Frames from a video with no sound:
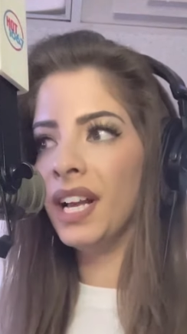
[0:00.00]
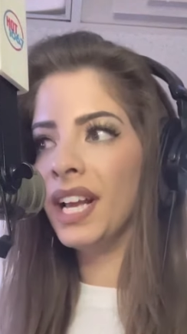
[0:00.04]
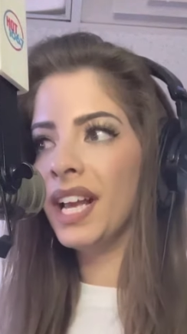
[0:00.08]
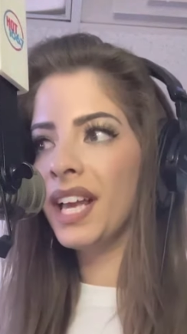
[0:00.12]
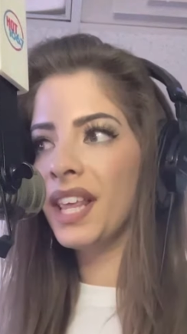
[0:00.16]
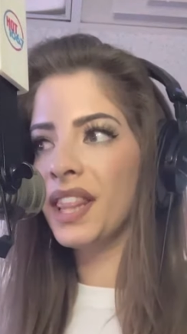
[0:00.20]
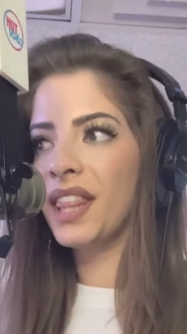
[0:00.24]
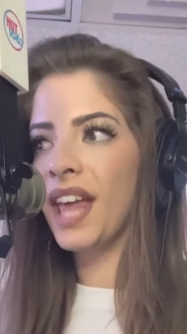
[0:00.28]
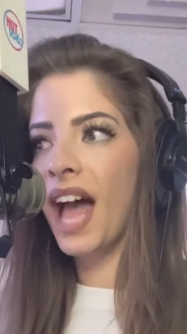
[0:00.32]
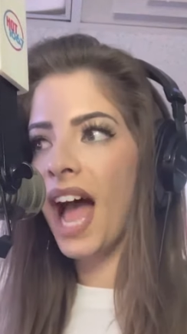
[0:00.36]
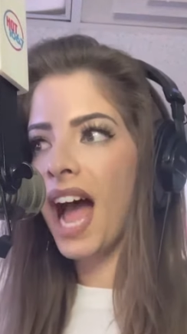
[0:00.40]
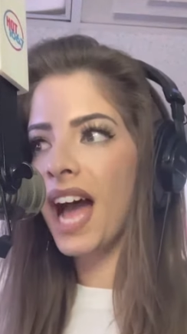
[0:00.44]

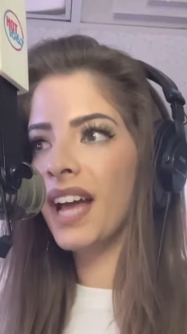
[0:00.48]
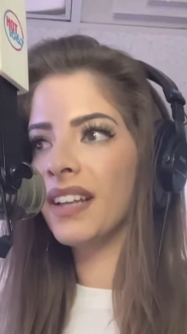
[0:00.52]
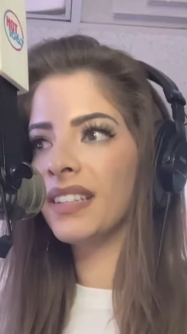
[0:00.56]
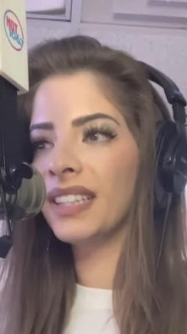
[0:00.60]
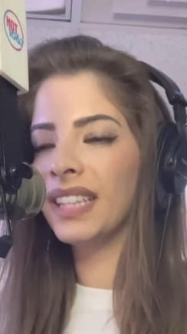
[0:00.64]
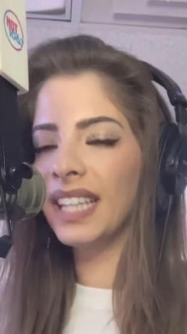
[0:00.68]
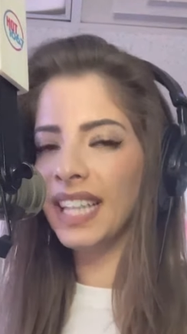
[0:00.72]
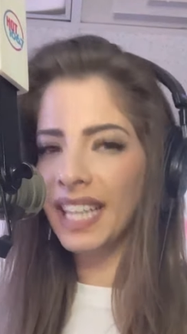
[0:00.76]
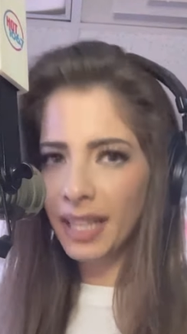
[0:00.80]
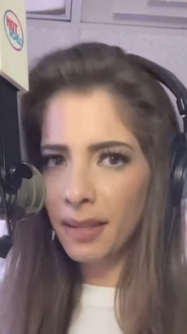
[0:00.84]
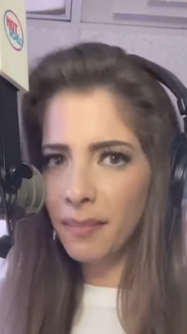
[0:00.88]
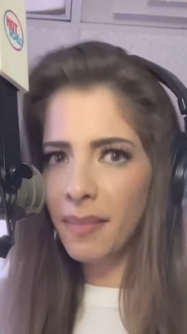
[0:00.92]
that
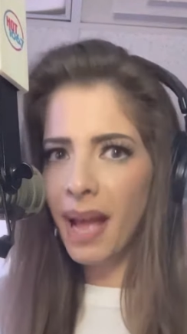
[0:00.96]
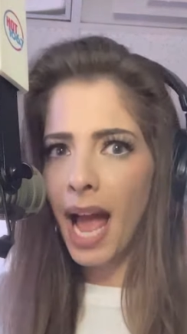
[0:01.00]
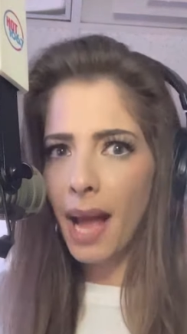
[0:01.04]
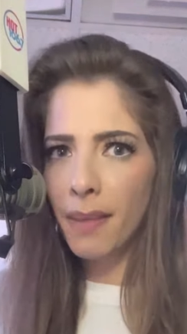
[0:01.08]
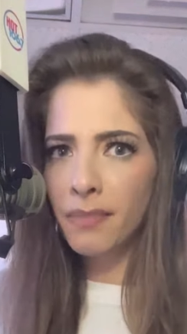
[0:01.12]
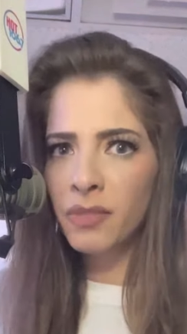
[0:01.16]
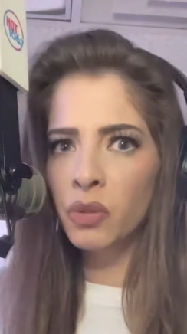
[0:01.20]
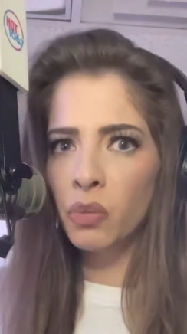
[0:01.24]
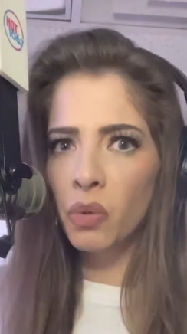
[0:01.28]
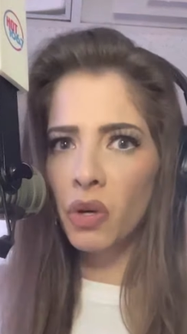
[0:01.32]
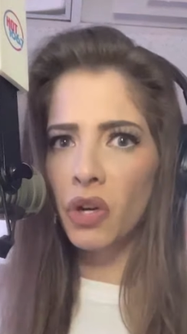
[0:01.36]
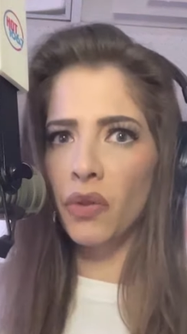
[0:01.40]
Liam
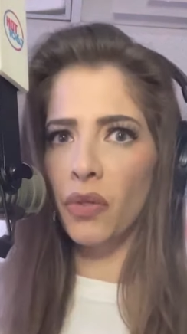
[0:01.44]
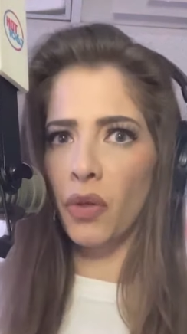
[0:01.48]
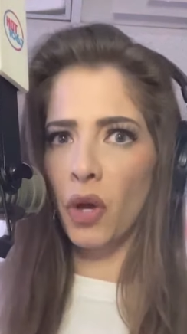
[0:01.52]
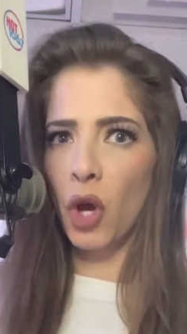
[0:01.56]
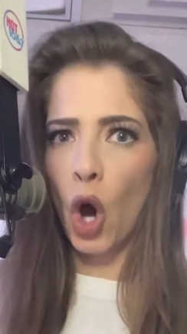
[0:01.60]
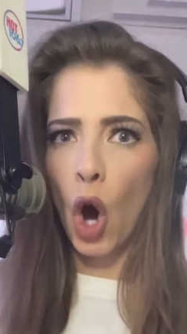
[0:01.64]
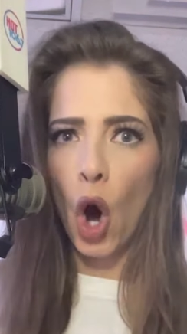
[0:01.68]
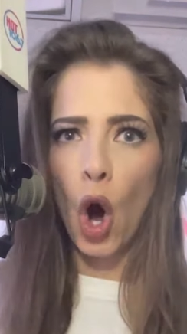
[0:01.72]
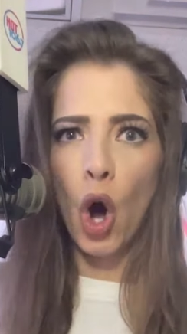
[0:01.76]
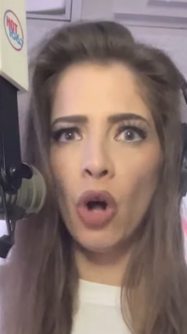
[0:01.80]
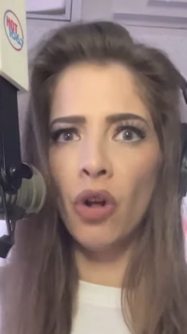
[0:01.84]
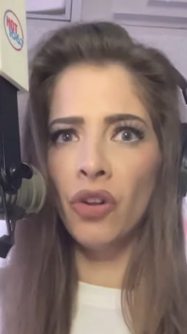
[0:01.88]
Hemsworth
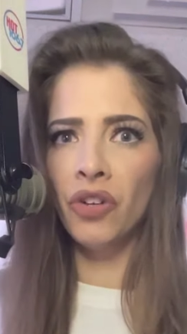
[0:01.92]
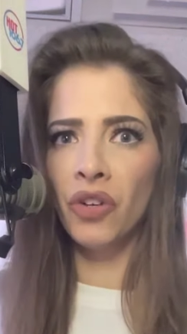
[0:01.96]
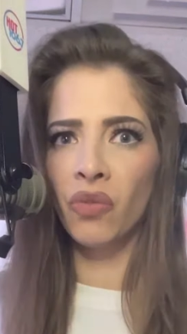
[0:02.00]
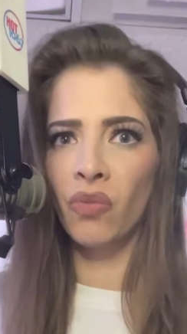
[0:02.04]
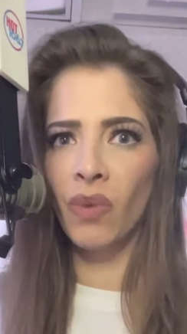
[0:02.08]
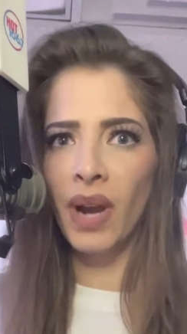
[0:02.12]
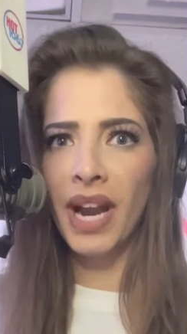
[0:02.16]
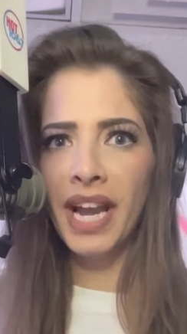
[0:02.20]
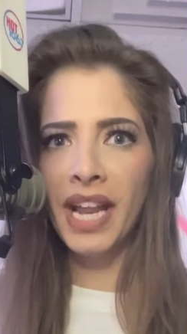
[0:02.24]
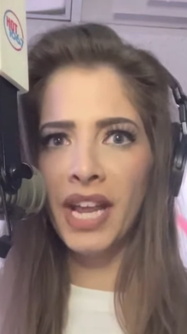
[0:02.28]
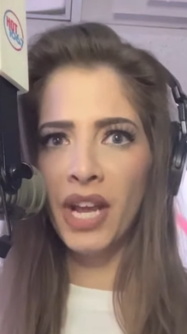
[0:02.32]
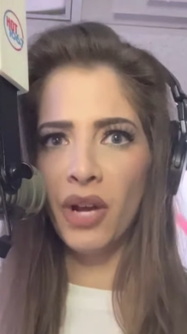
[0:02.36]
called a
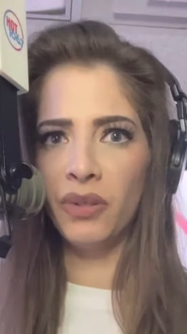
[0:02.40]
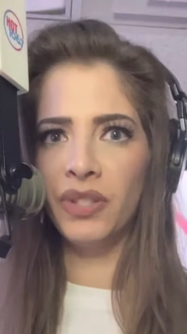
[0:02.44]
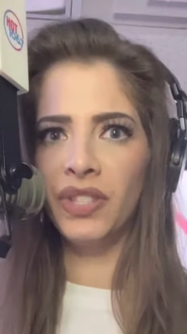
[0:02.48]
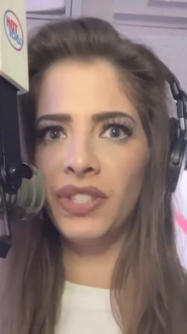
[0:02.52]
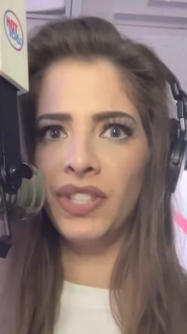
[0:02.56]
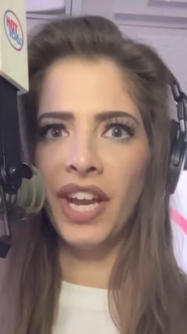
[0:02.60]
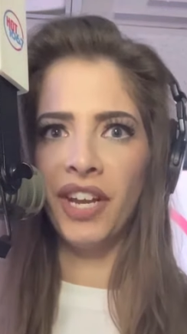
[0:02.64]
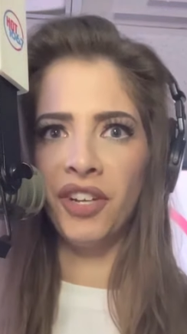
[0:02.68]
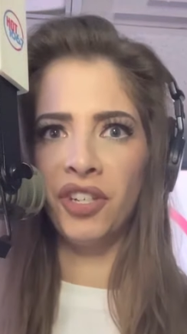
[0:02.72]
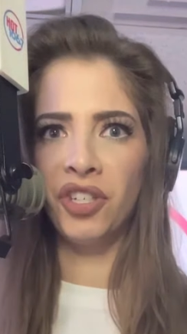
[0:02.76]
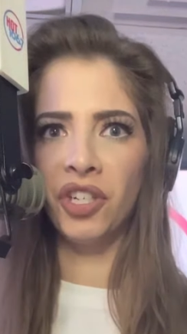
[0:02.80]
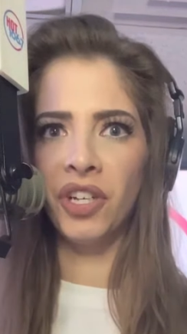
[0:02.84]
radio
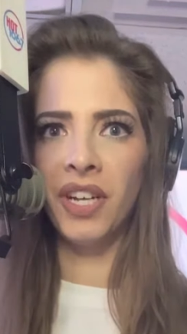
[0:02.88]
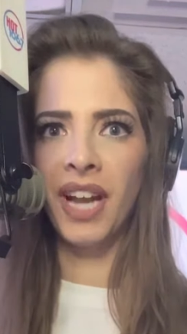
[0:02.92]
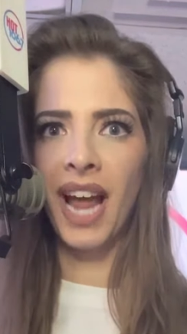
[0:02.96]
station